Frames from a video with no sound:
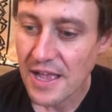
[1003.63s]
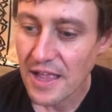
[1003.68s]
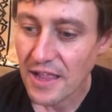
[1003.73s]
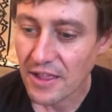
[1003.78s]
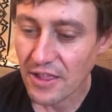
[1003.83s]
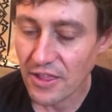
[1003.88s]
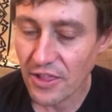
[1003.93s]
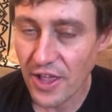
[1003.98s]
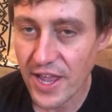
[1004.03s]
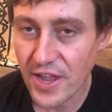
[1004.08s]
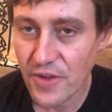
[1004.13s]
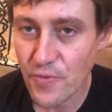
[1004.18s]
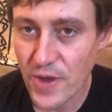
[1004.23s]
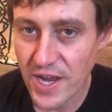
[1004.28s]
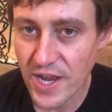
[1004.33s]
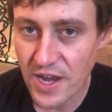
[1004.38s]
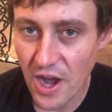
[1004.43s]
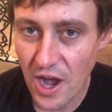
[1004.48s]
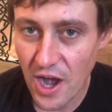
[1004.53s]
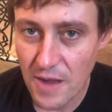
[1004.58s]

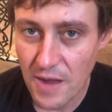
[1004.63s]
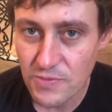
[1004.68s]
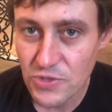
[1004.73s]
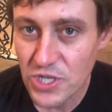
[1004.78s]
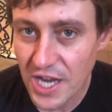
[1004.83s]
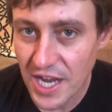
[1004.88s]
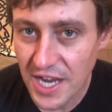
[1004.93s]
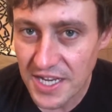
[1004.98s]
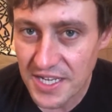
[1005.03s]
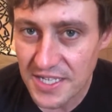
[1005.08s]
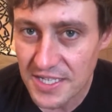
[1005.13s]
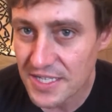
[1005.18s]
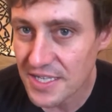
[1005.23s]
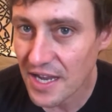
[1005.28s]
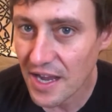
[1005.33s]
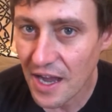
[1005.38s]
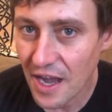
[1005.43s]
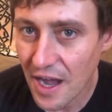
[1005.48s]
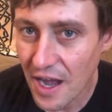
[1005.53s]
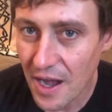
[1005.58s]
lightweight objects.
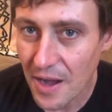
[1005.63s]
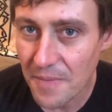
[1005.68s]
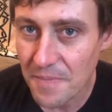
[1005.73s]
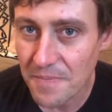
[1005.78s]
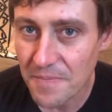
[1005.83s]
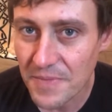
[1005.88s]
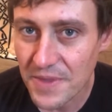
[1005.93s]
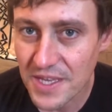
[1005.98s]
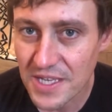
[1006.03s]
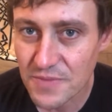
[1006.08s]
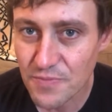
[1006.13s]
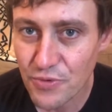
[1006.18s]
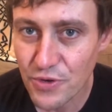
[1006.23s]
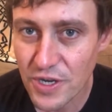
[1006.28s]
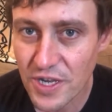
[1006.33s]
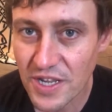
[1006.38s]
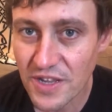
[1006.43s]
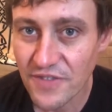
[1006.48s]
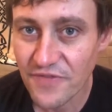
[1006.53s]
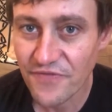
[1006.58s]
Um, is
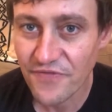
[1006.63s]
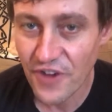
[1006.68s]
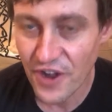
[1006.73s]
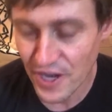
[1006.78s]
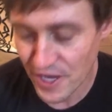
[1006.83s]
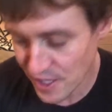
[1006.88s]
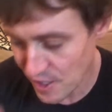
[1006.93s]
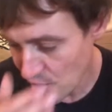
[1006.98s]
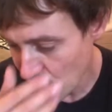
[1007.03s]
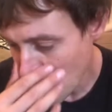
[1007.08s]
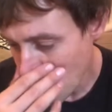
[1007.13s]
pretty funny.